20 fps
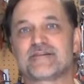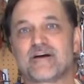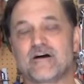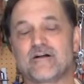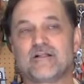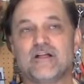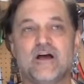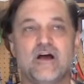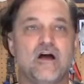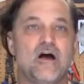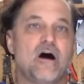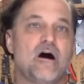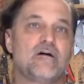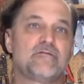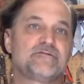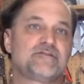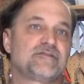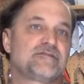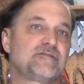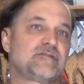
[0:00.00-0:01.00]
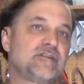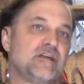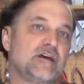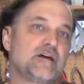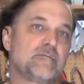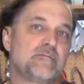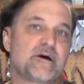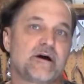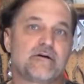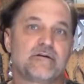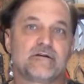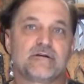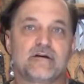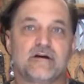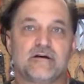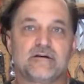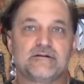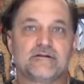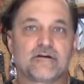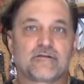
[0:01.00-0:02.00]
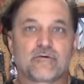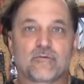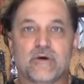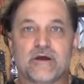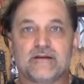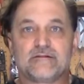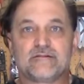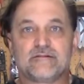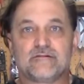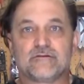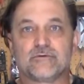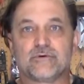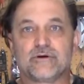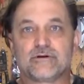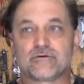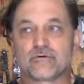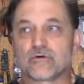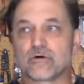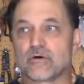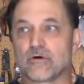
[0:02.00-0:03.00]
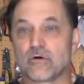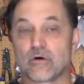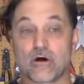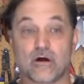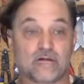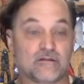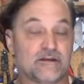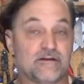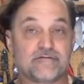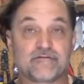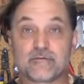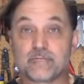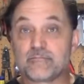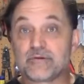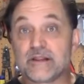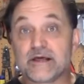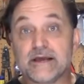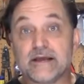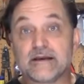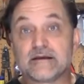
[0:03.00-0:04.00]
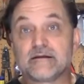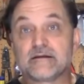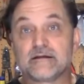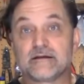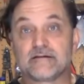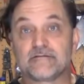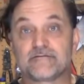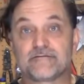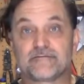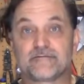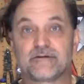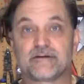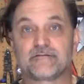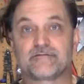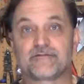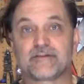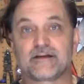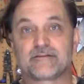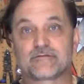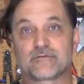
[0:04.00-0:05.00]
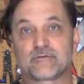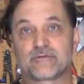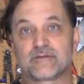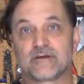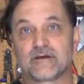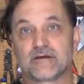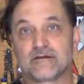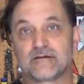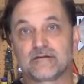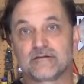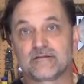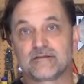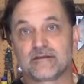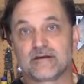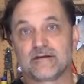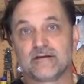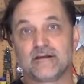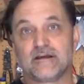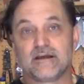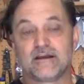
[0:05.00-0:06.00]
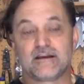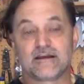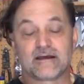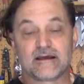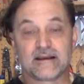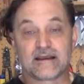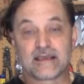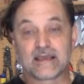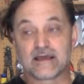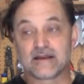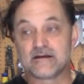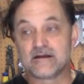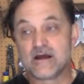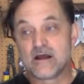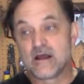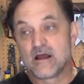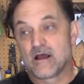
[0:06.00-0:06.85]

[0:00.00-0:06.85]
I'll just think about it another way to do it, or I'll leave them plain if that's what they need. And again,